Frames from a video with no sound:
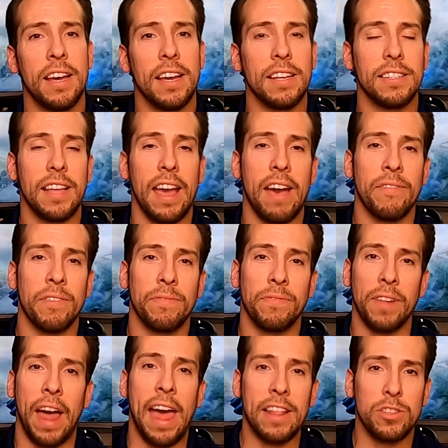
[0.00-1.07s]
they have a
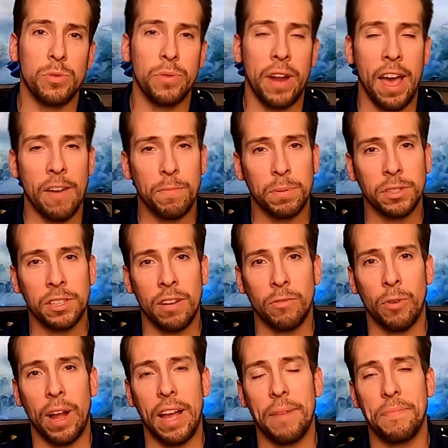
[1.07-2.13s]
flat 2.5%
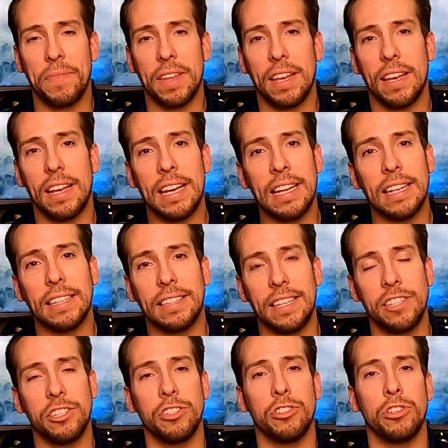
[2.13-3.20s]
rate in
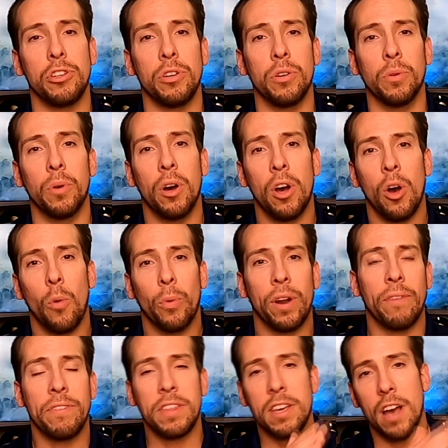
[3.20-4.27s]
addition to
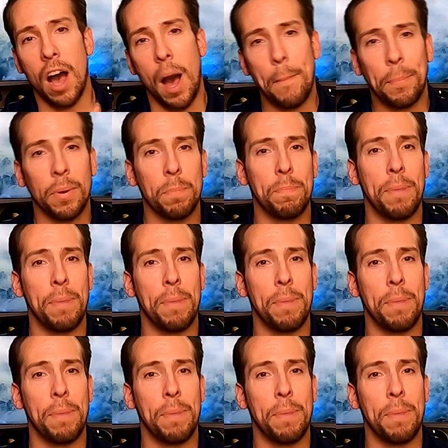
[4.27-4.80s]
whatever the upper